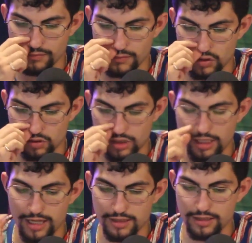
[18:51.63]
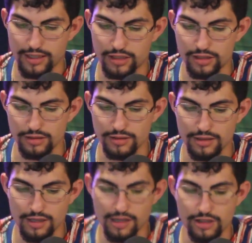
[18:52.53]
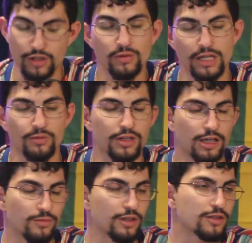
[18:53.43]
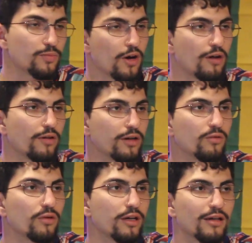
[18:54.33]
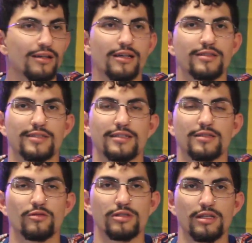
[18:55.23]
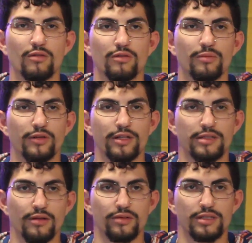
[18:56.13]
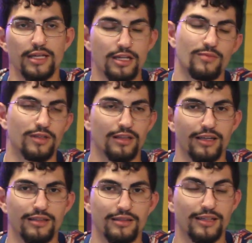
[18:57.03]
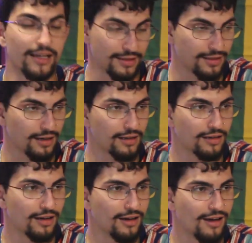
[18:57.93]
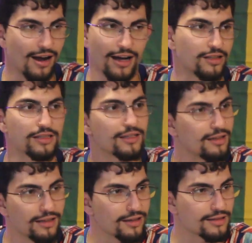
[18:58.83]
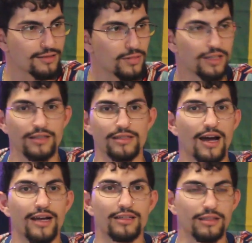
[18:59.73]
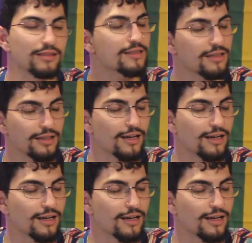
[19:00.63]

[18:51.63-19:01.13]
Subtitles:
So she has connections. She was able to get me a spot right away. And since it was the only place that would take me like the next day, I just said yes, because I needed to get